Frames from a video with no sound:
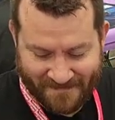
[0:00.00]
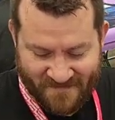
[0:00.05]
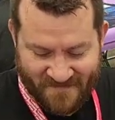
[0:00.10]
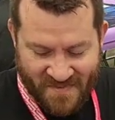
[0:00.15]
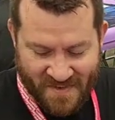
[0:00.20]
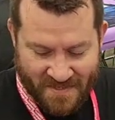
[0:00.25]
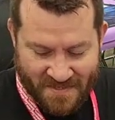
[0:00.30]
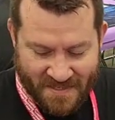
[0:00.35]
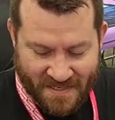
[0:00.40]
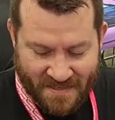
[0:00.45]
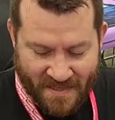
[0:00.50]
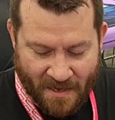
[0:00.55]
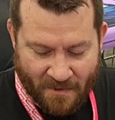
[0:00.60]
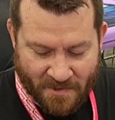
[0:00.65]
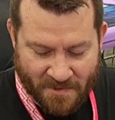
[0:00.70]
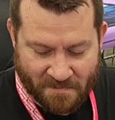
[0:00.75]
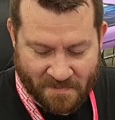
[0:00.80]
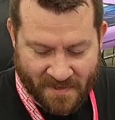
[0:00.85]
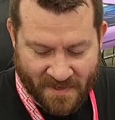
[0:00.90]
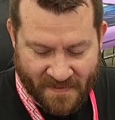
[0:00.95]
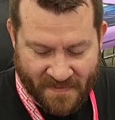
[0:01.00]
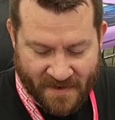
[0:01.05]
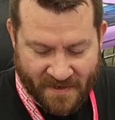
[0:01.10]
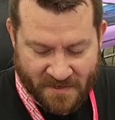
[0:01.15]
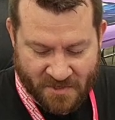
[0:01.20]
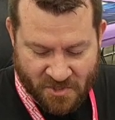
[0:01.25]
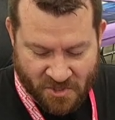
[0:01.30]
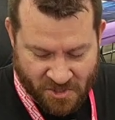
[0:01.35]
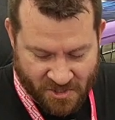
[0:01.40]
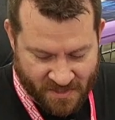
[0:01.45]
Feels like that was put in there
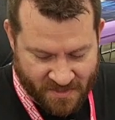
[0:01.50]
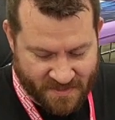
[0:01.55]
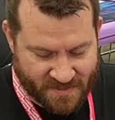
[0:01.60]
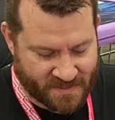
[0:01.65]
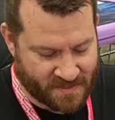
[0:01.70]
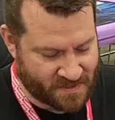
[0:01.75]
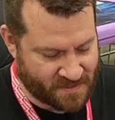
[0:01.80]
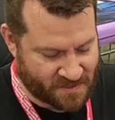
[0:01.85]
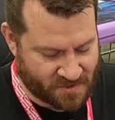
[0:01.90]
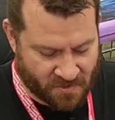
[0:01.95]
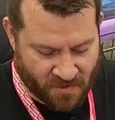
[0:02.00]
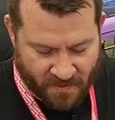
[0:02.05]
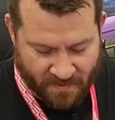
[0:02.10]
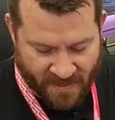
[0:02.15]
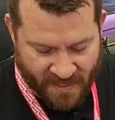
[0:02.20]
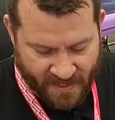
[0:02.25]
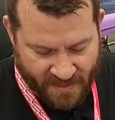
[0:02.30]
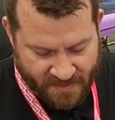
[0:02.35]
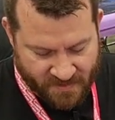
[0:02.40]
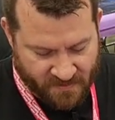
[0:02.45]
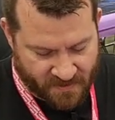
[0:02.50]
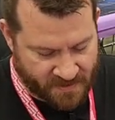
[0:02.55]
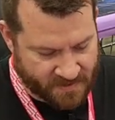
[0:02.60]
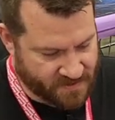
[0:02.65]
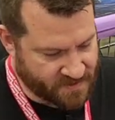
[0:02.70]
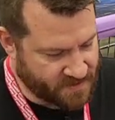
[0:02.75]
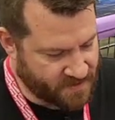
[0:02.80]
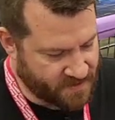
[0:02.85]
just to destroy my X-Wings.